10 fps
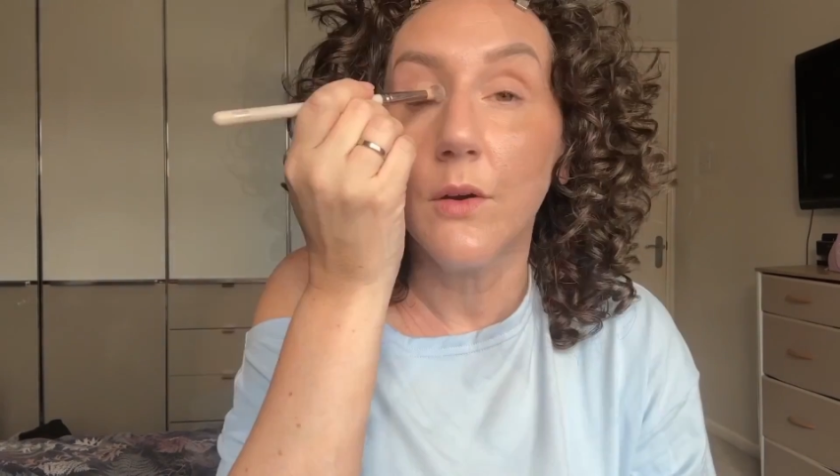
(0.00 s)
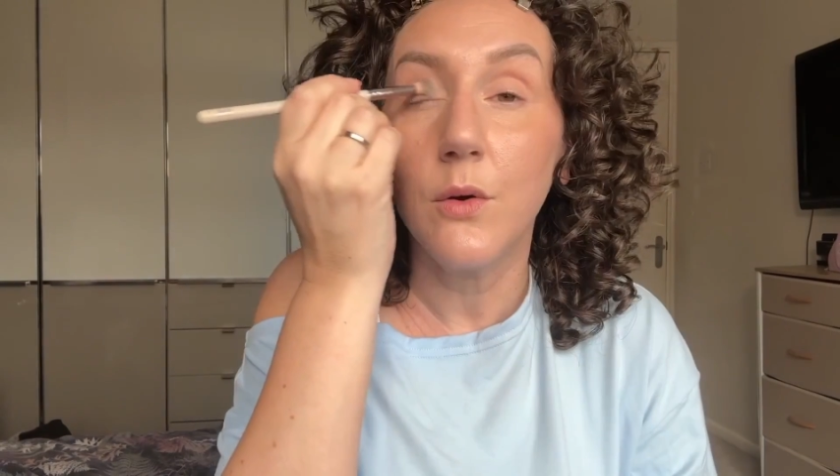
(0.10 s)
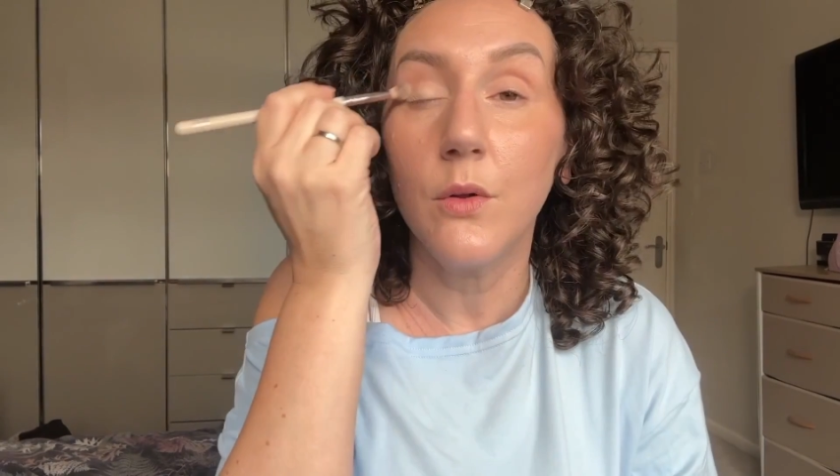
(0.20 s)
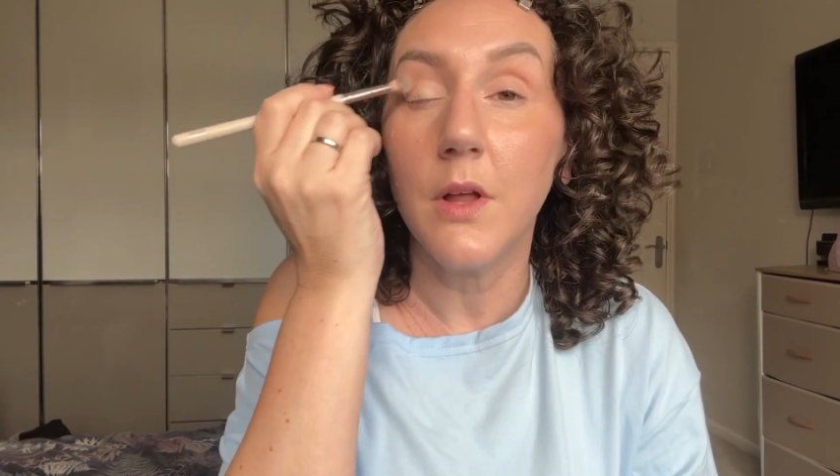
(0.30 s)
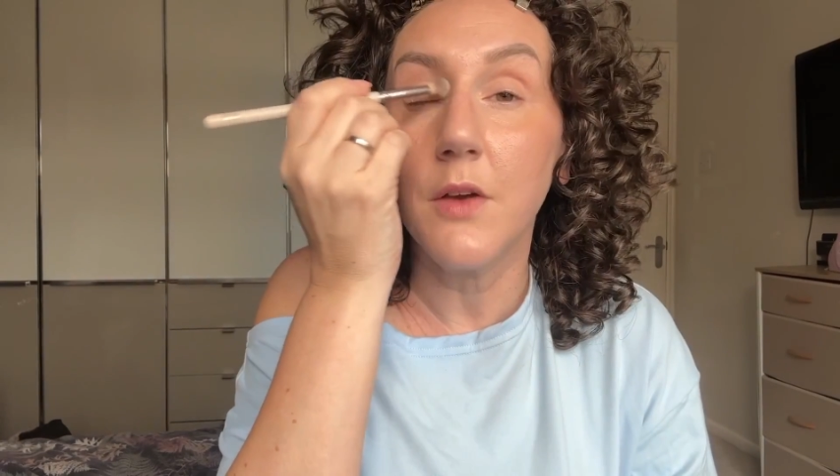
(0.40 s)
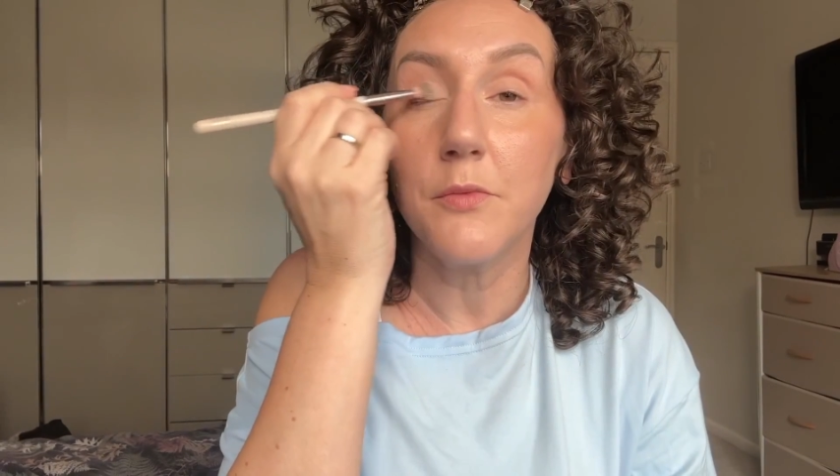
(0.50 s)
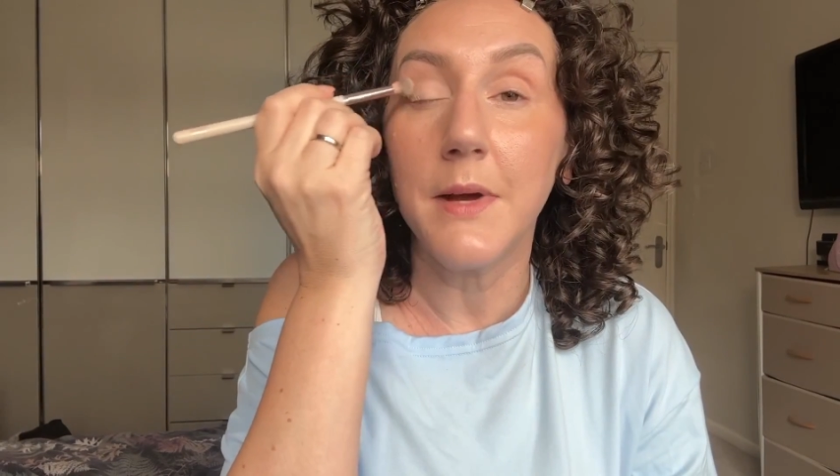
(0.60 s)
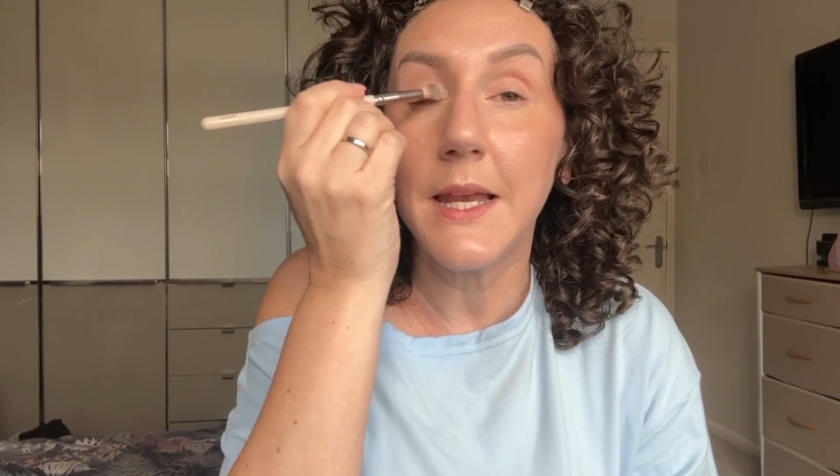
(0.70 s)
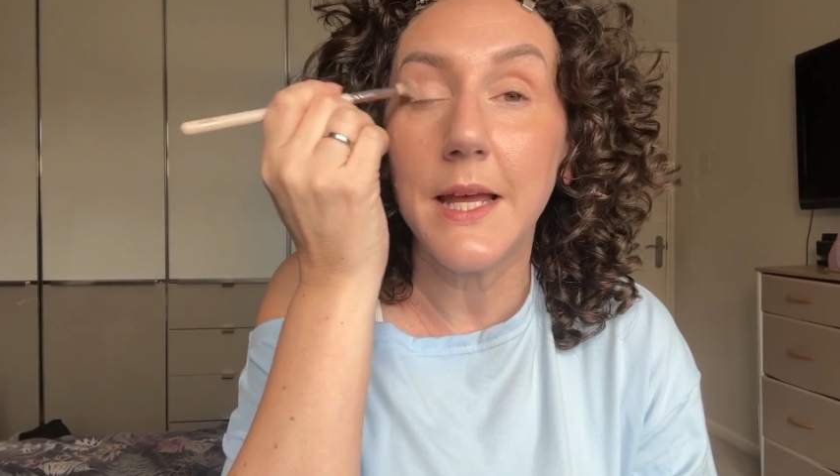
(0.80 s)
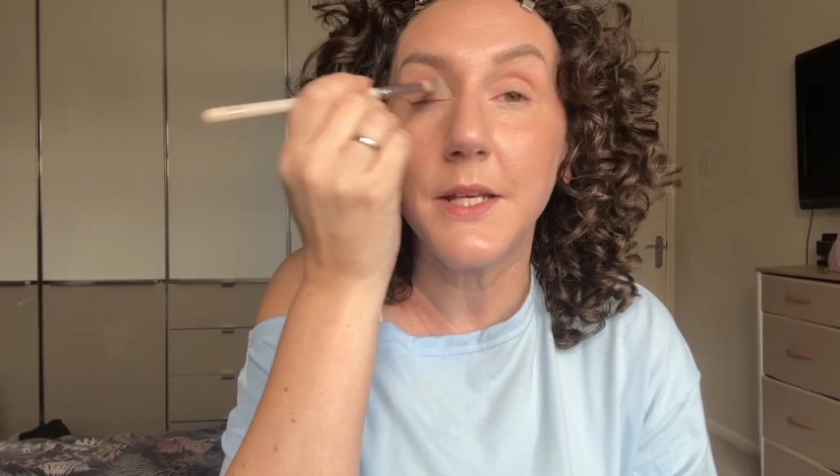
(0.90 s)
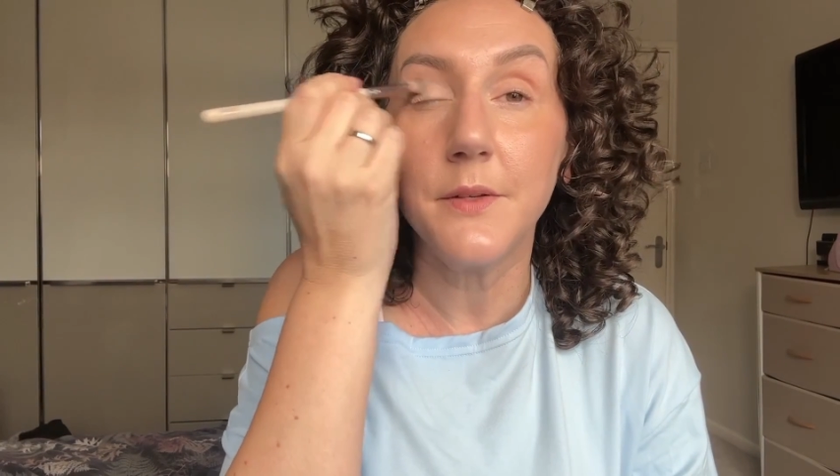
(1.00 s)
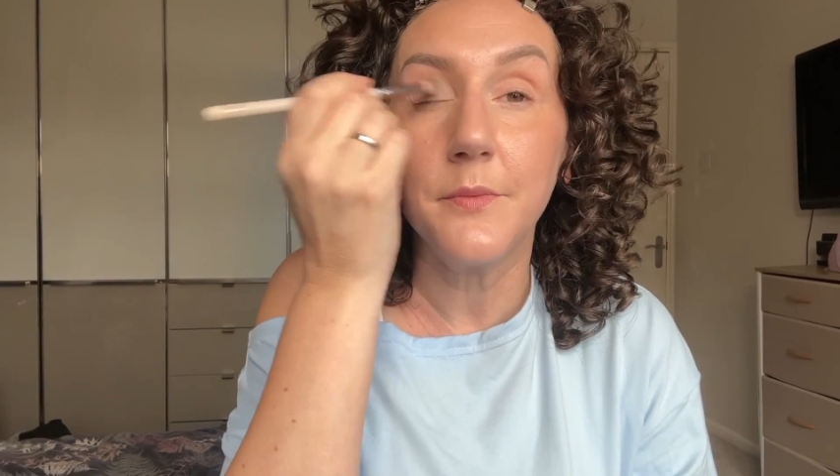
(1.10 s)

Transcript: all over my lid.